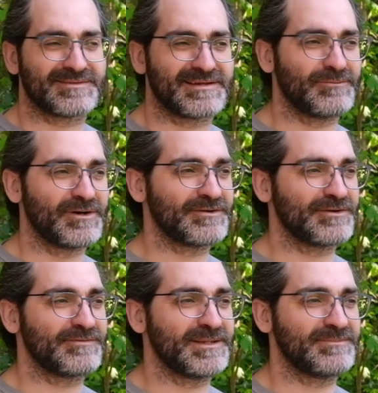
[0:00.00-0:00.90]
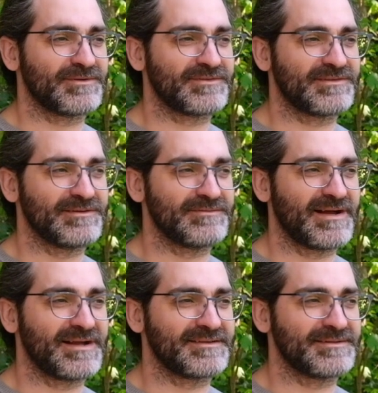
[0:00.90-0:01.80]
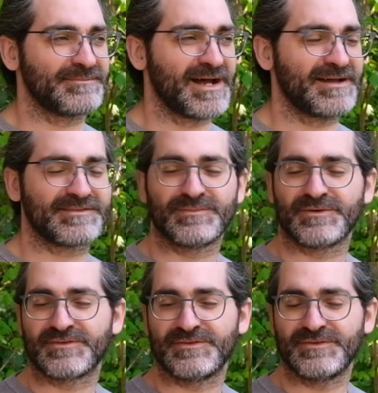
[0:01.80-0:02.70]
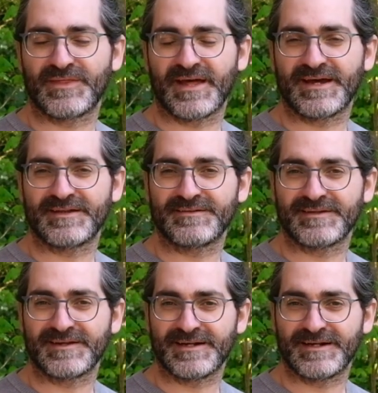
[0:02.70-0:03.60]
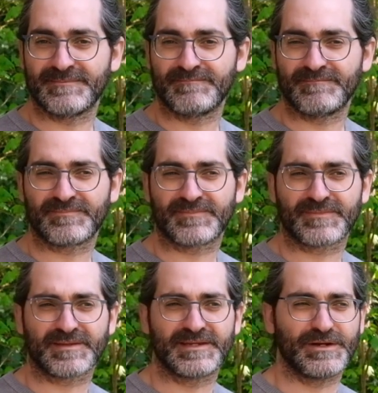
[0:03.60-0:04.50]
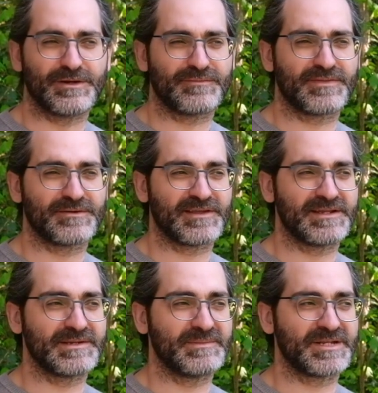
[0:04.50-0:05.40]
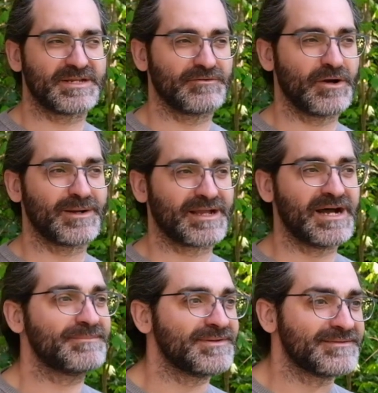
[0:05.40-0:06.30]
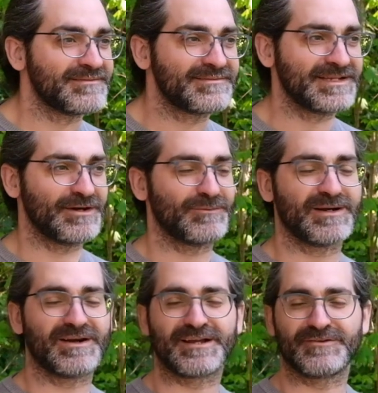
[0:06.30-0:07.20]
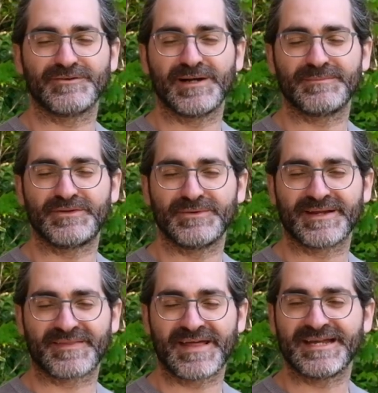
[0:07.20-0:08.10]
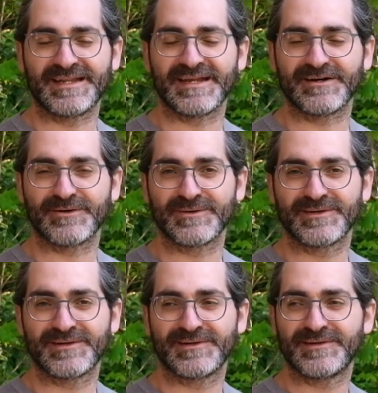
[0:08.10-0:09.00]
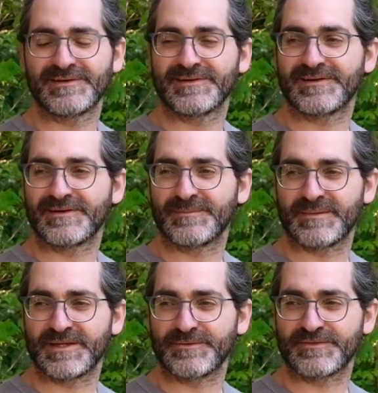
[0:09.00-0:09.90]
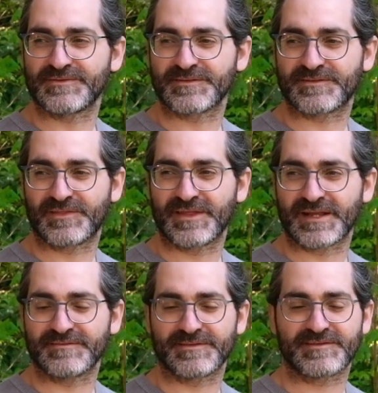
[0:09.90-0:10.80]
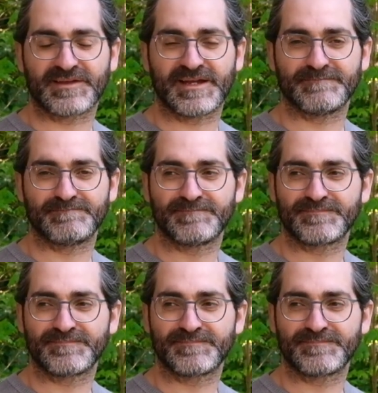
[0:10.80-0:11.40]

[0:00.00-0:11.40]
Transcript: I wonder if people still find it possible to do that. If there's anybody growing up and where I grew up doing that now, maybe it was just a thing of its time.